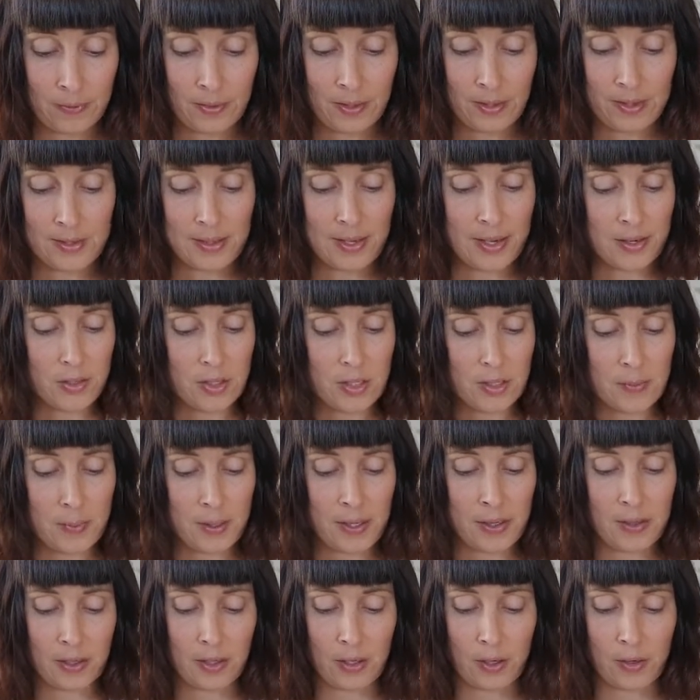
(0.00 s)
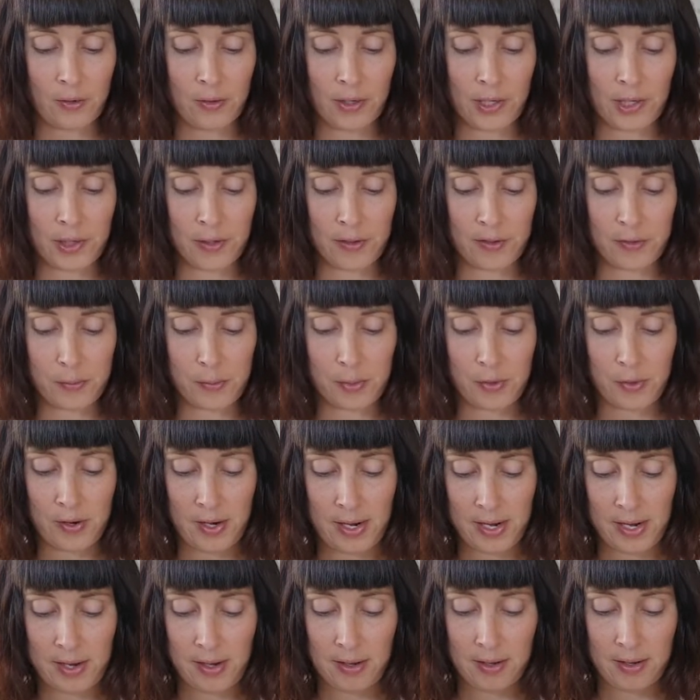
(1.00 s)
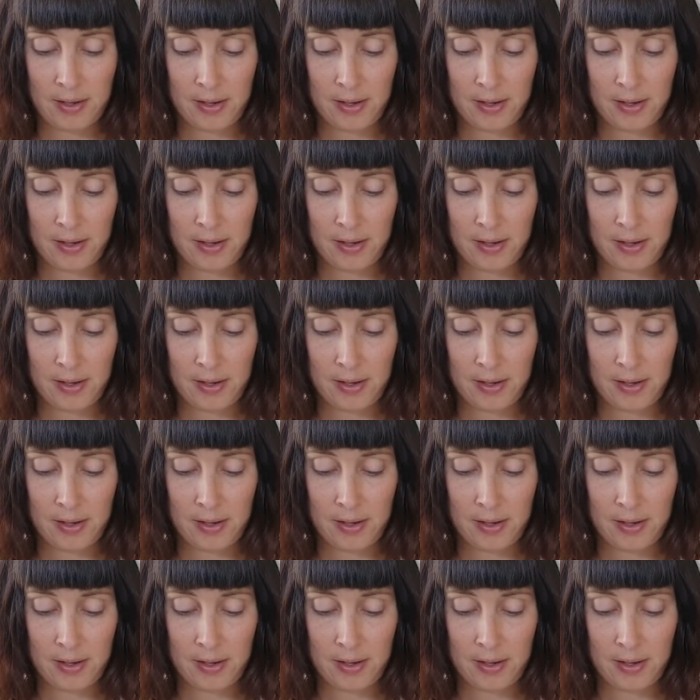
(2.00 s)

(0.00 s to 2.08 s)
Such has been the career of Marie.